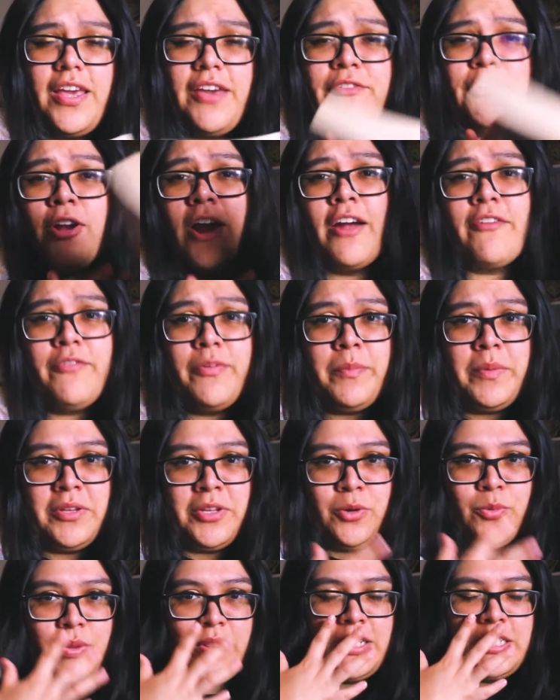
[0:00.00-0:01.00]
If you're
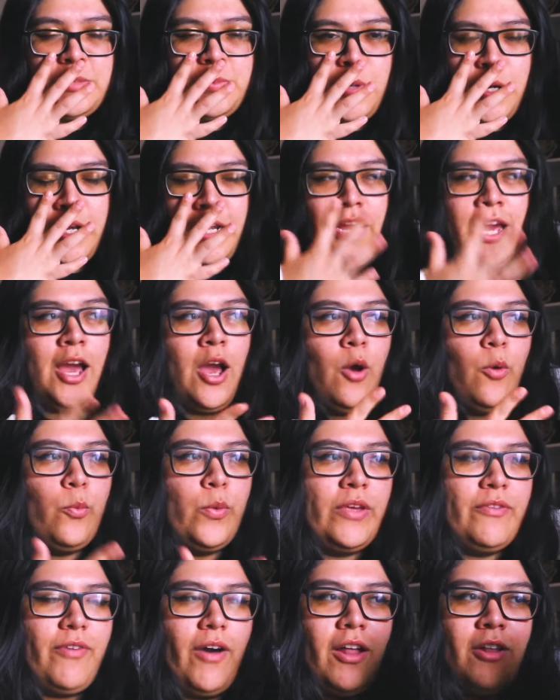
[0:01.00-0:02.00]
unfamiliar with this book,
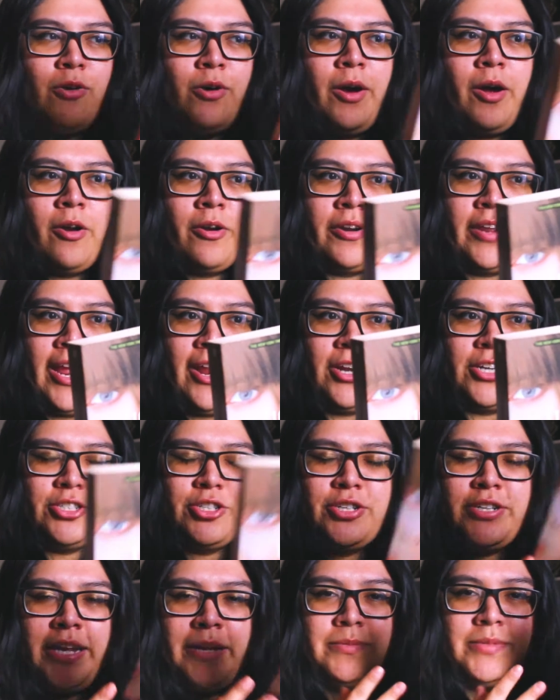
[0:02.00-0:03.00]
we follow a
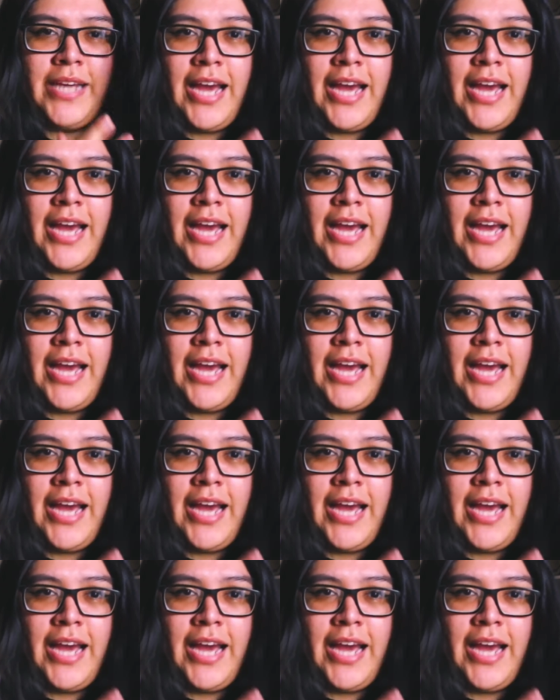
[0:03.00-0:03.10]
character named